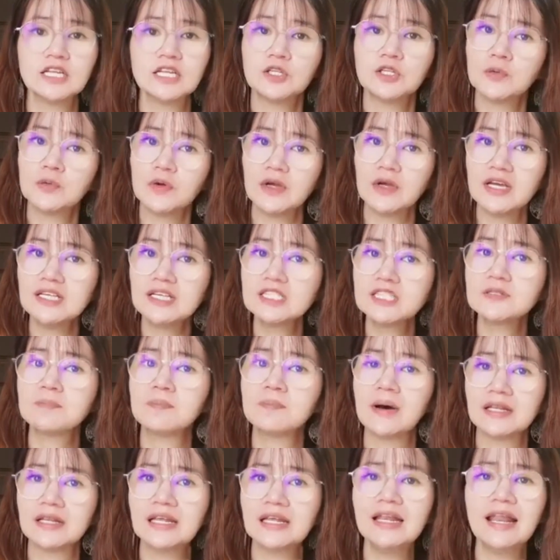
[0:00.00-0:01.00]
into
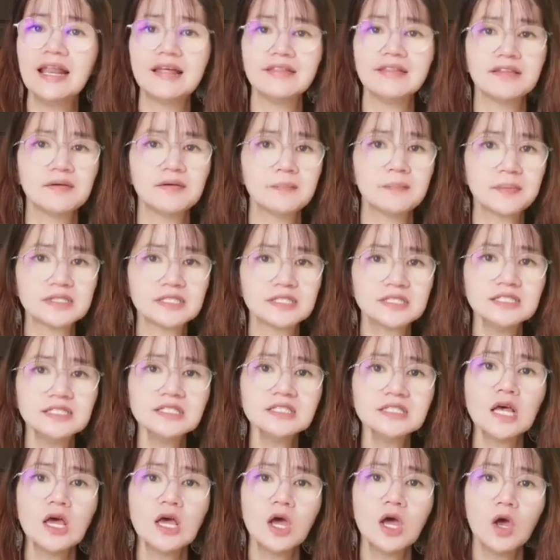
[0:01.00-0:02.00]
its money lending
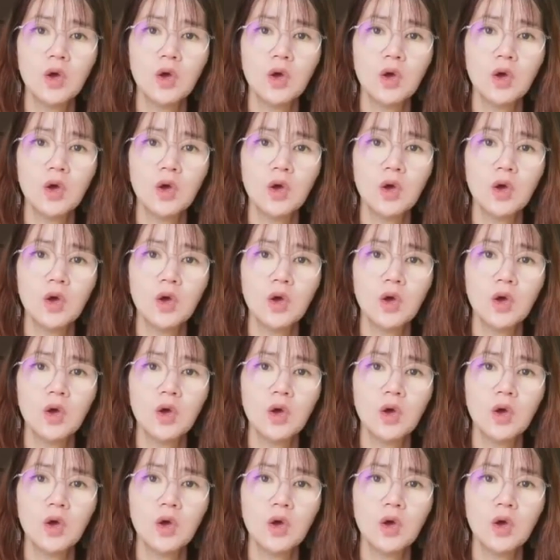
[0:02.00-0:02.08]
business,